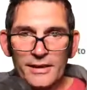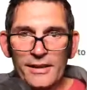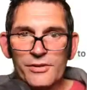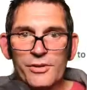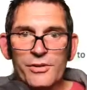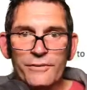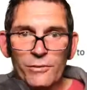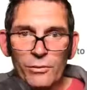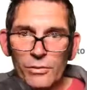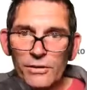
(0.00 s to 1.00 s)
and that's just
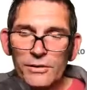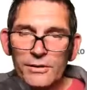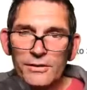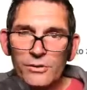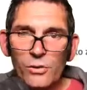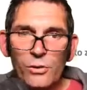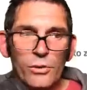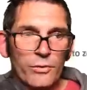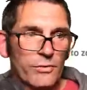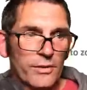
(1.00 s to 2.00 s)
for one.
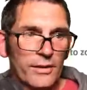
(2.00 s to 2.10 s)
Or